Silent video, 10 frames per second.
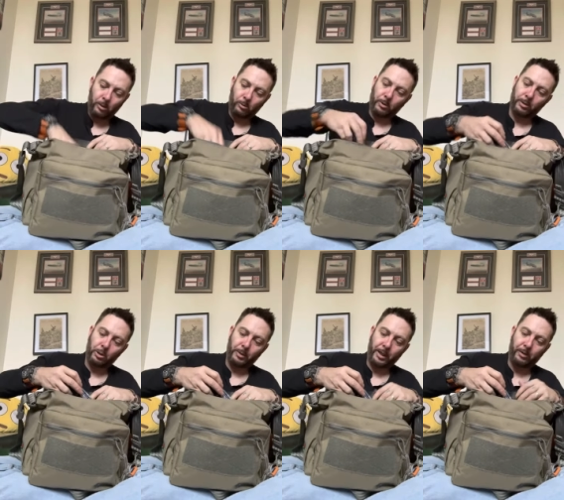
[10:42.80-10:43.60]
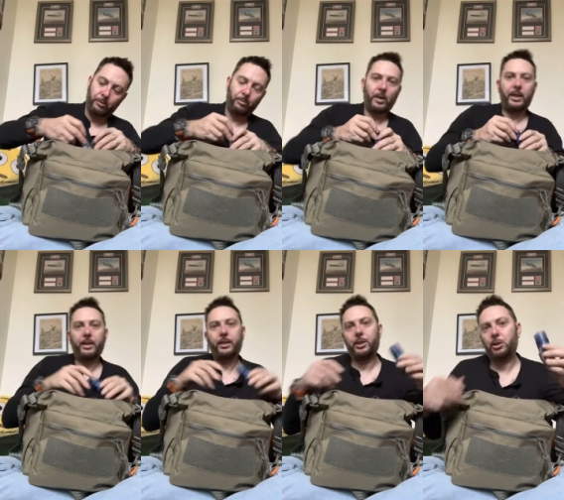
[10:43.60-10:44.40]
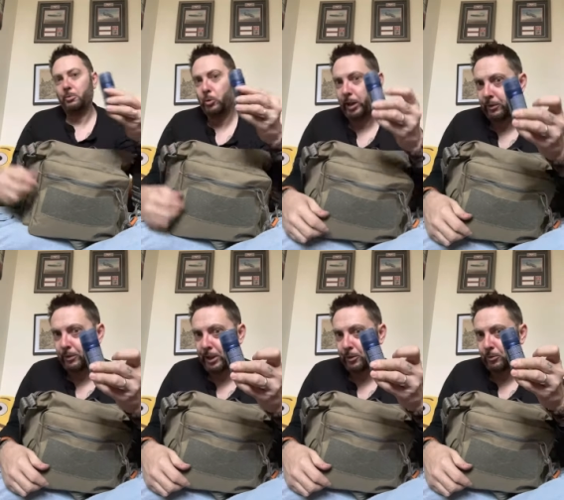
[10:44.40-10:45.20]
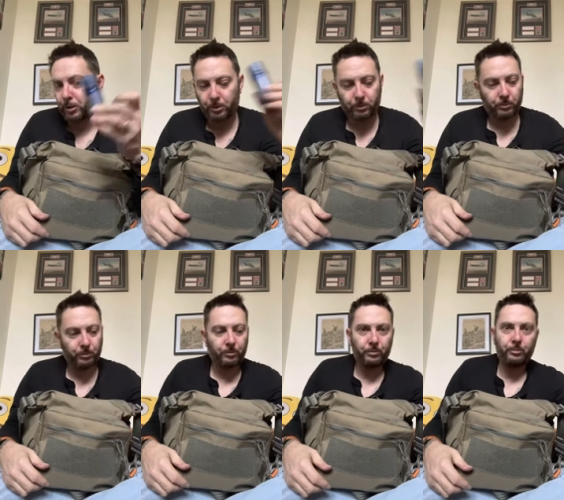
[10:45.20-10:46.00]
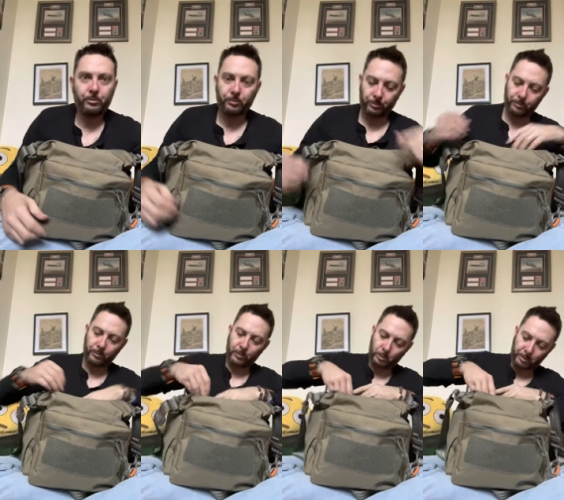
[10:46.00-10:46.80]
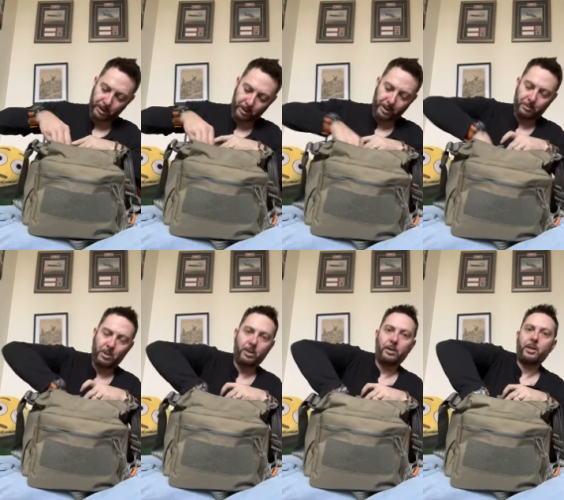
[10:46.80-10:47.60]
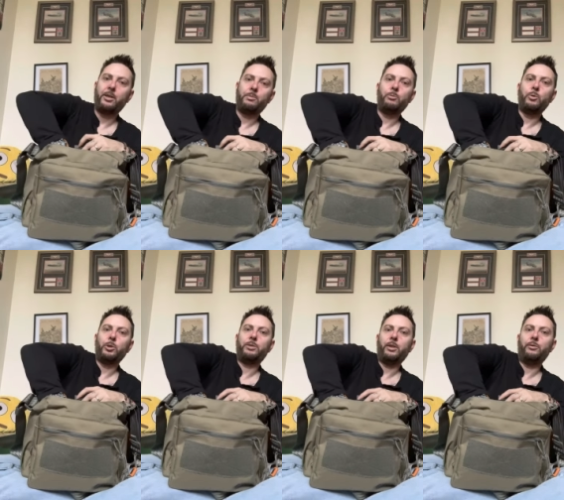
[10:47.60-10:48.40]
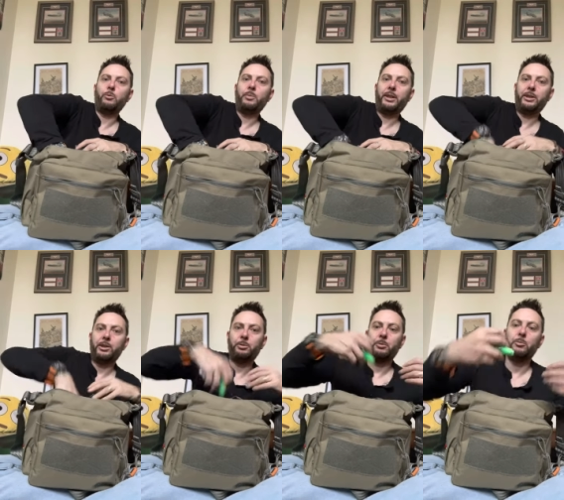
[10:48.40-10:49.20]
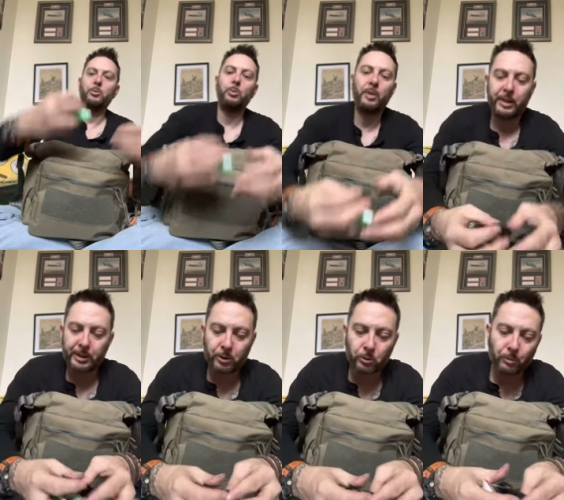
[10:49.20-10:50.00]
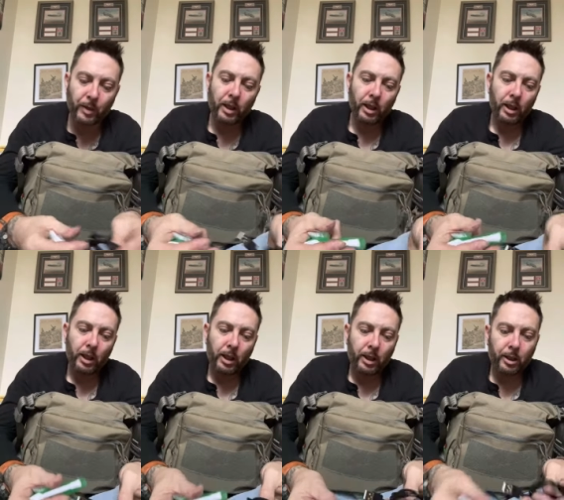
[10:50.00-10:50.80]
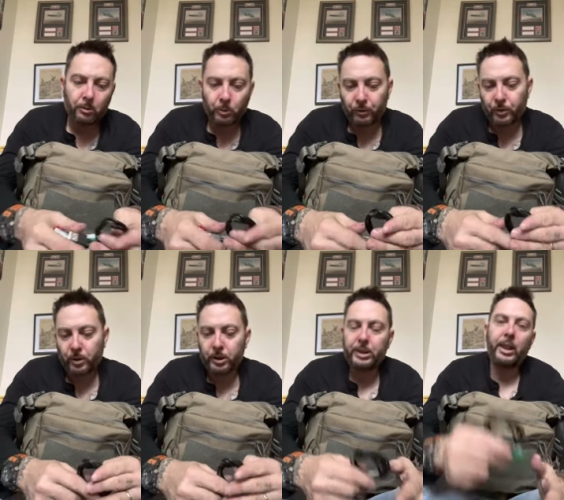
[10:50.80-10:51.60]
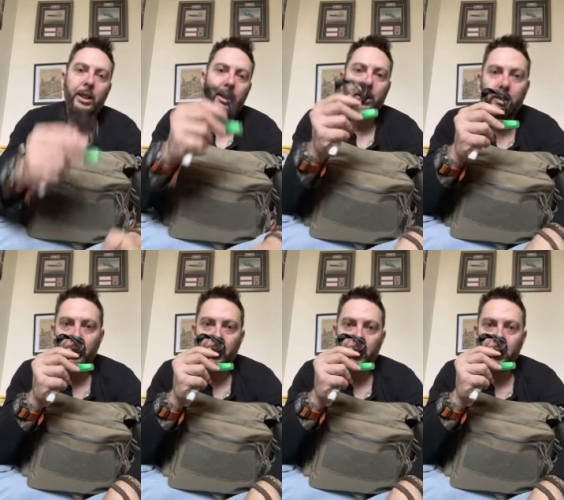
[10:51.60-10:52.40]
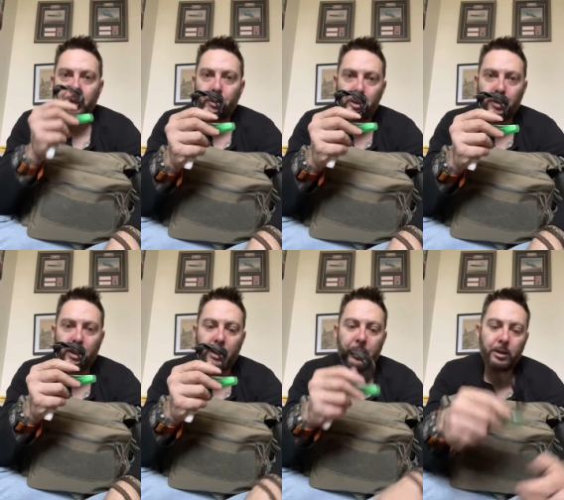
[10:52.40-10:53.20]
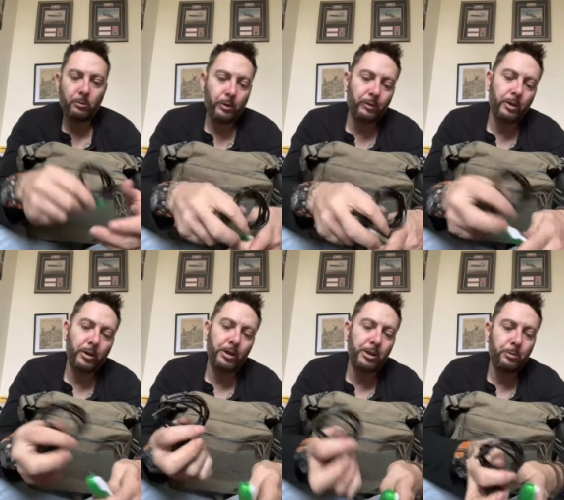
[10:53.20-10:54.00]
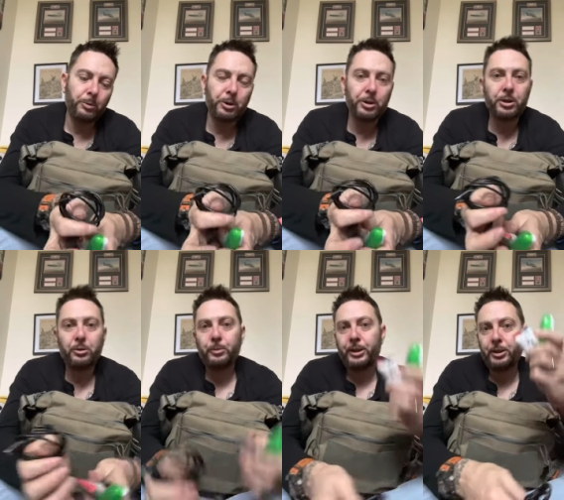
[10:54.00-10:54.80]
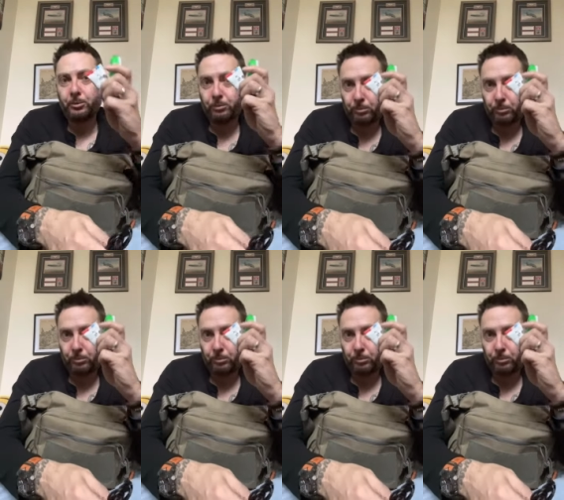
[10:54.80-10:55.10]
What else do we have to Some more deodorants some of these items are kind of more survival based and some of them more practical. Uh, we've got uh, a USB lead, we've got a toothbrush and toothpaste.